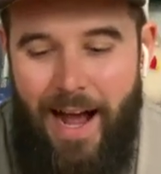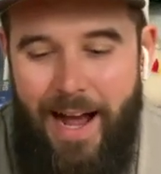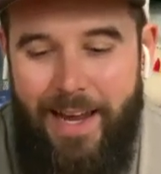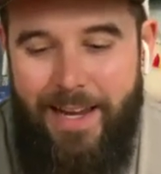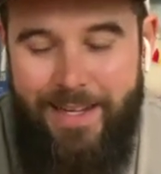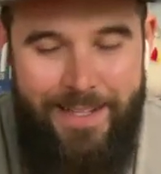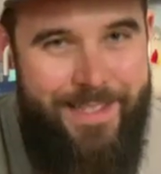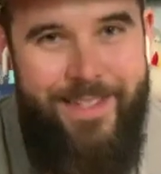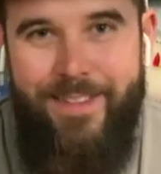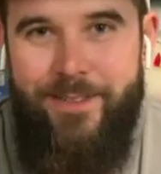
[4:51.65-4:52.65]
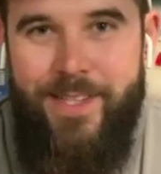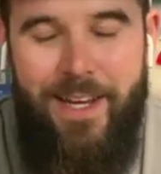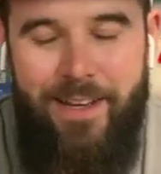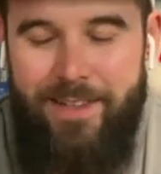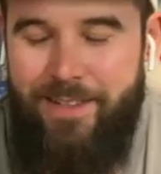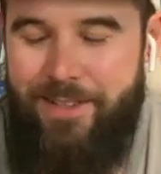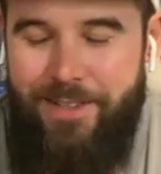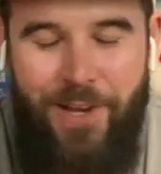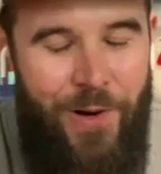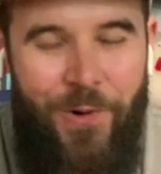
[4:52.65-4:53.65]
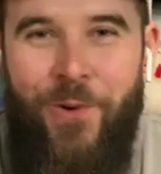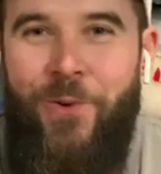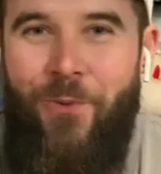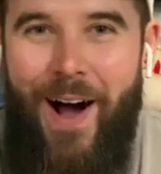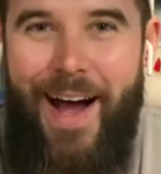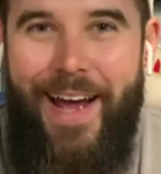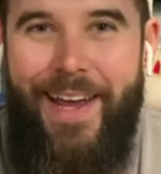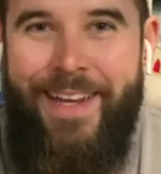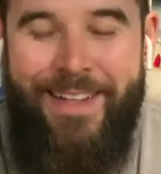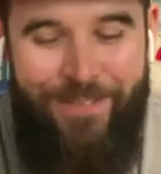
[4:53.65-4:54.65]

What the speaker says: I instantly was like, no, why?